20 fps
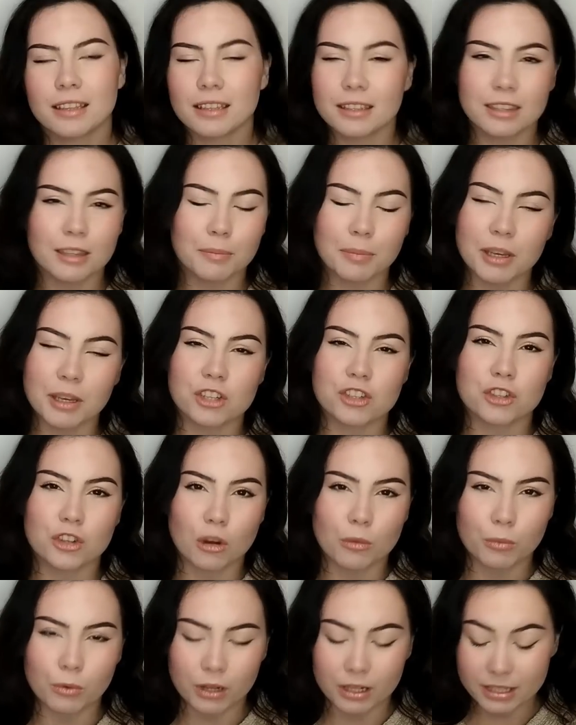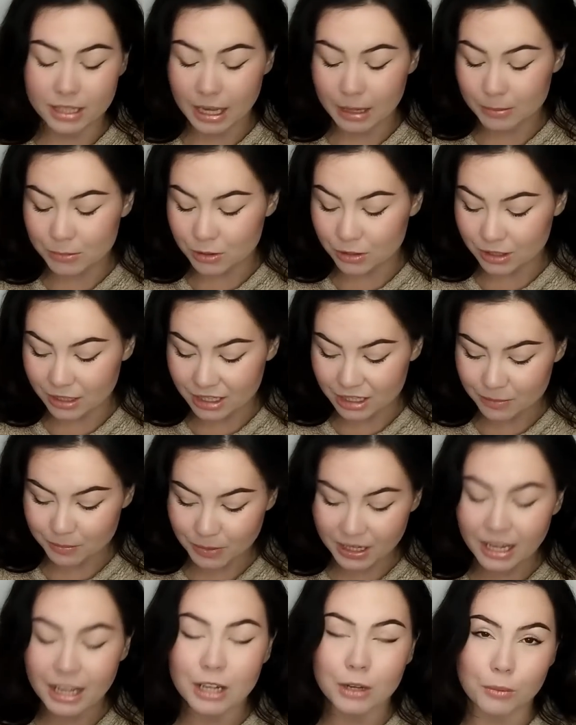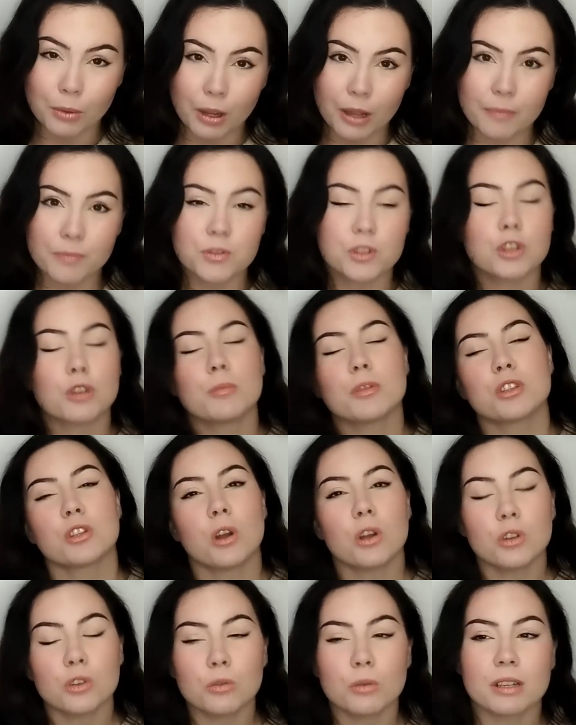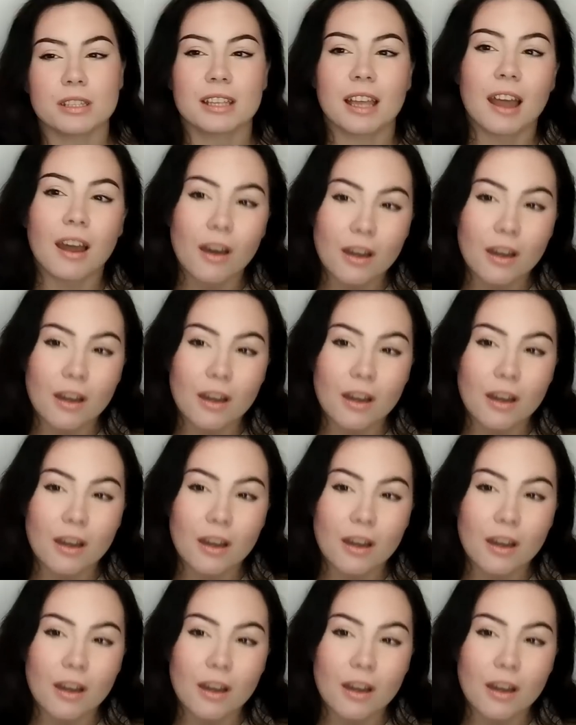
did the best job when it came to this. But anyway, so Miss Ondu was